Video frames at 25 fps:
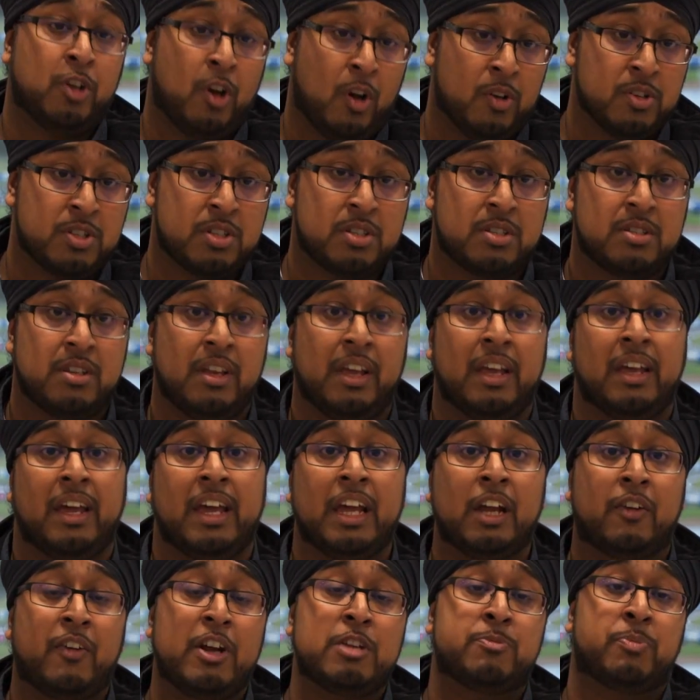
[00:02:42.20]
costs,
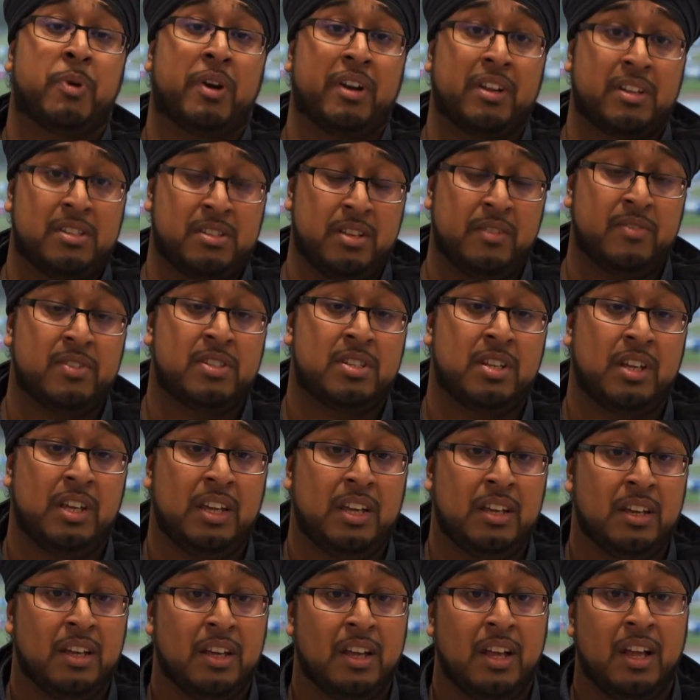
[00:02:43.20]
increase
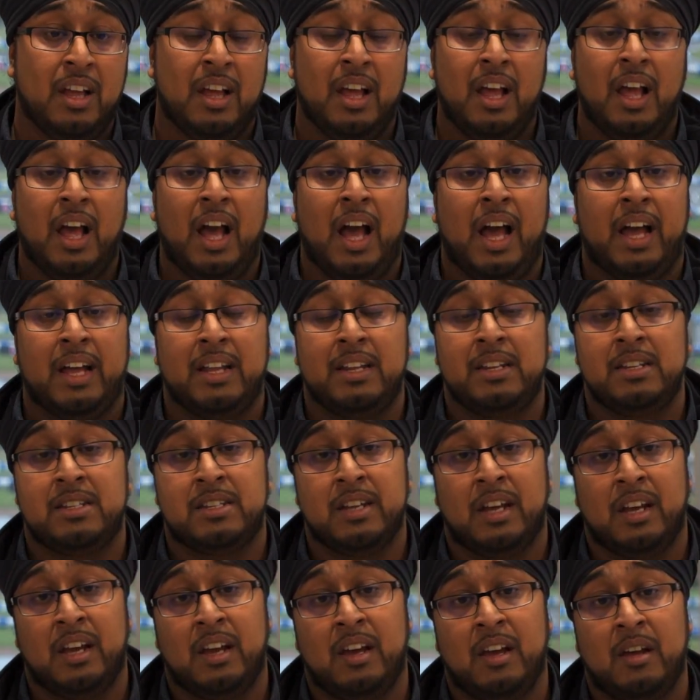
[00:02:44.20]
productivity and
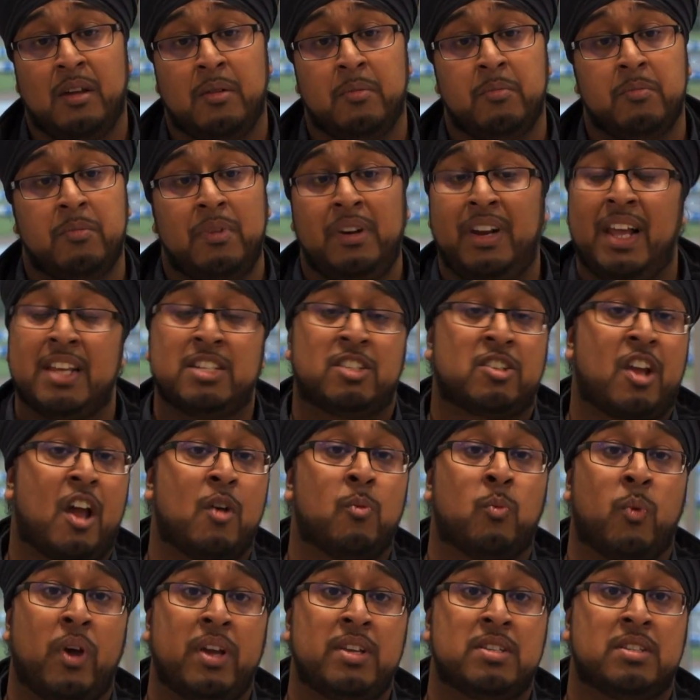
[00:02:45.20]
less
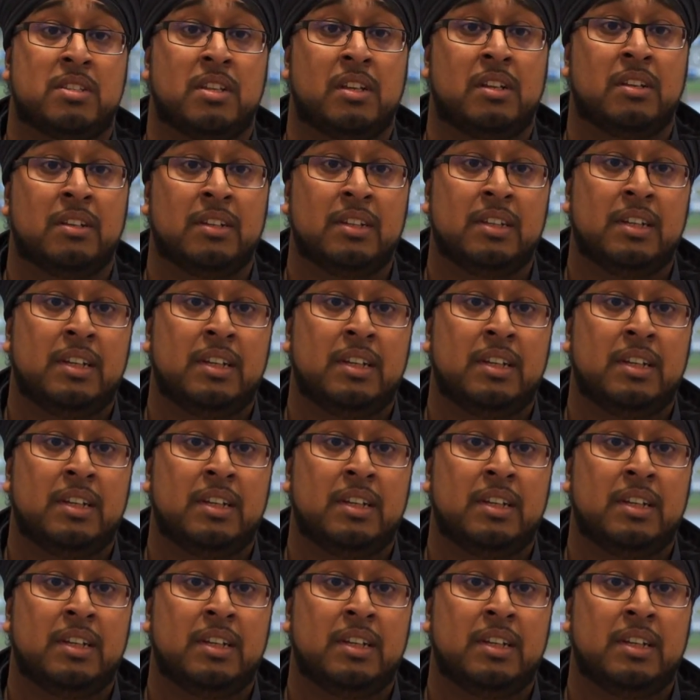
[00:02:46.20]
time wasted.